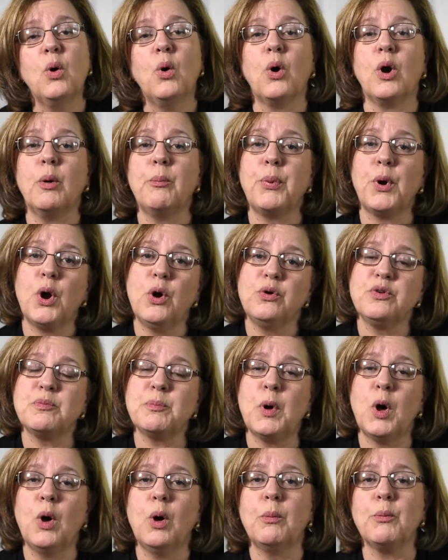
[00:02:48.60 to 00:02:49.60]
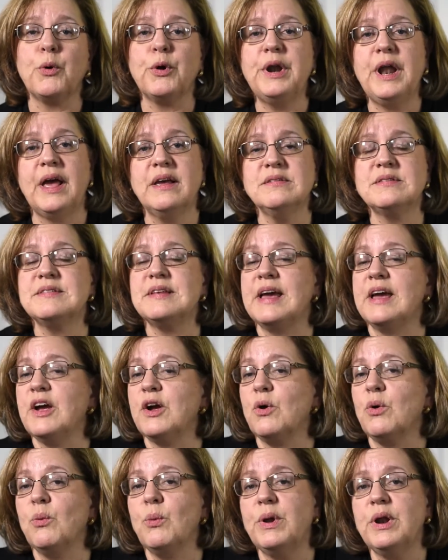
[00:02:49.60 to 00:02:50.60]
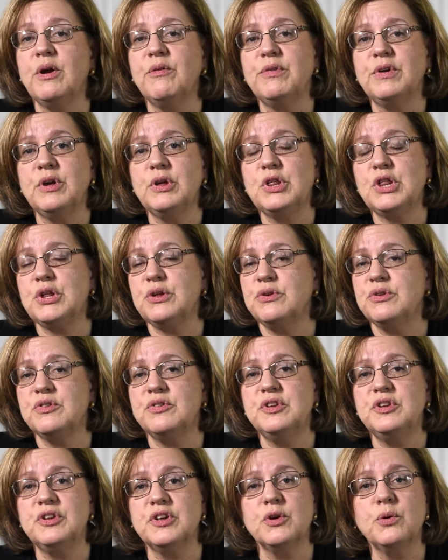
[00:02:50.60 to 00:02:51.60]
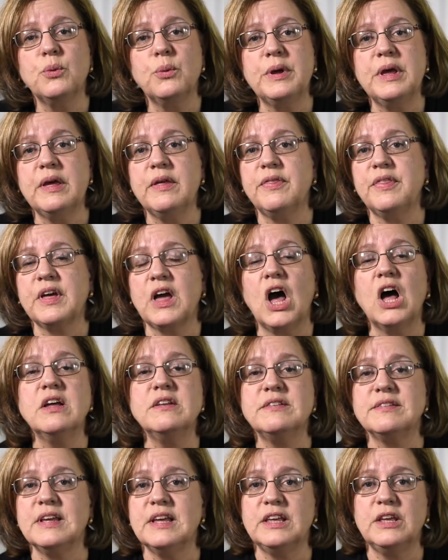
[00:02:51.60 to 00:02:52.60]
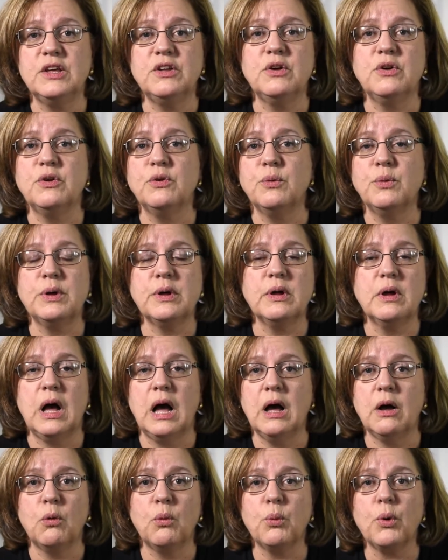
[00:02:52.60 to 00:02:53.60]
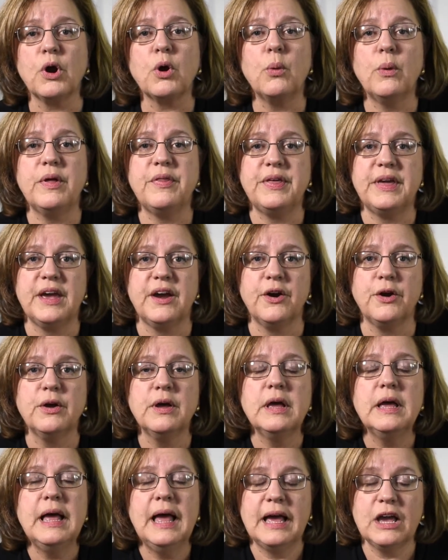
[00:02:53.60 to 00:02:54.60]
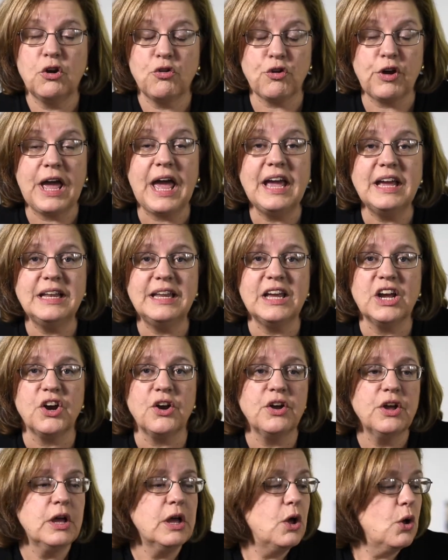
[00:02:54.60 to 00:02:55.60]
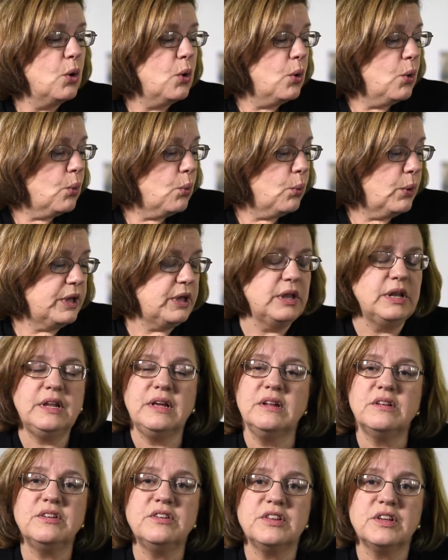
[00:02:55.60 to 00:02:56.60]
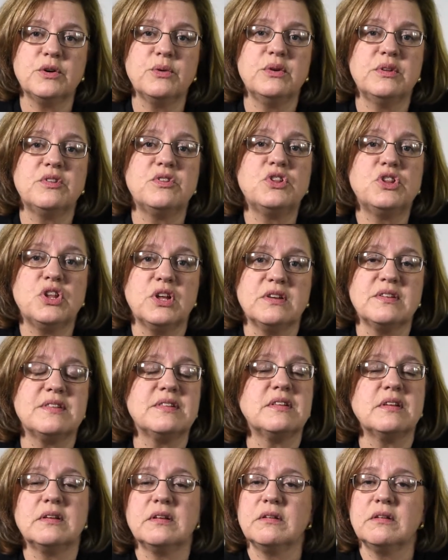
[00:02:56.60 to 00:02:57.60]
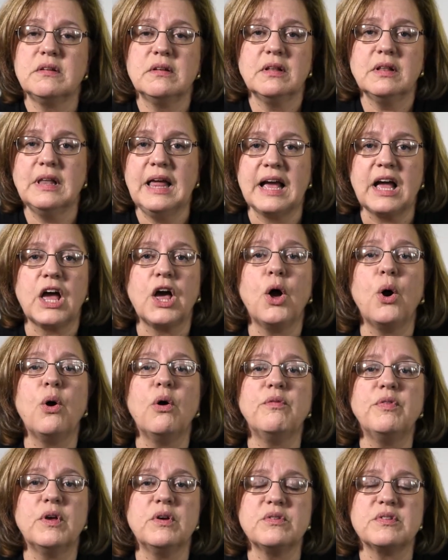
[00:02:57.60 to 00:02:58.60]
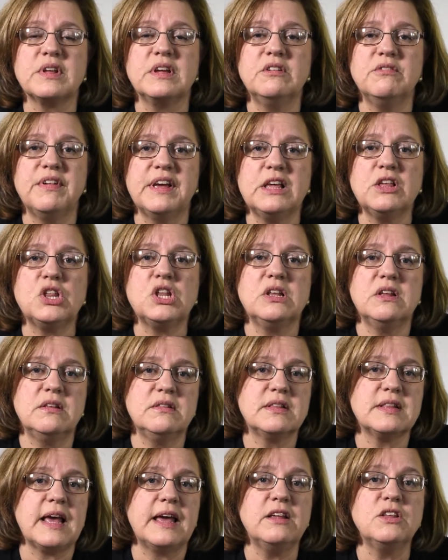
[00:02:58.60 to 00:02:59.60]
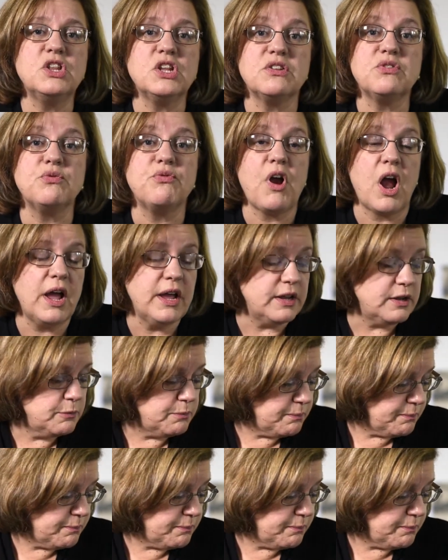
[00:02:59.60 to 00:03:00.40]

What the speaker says: or a prose poem or an essay or whatever you choose to do with the content you work with here and create here. What you need to do is just let go of those conventions and just write.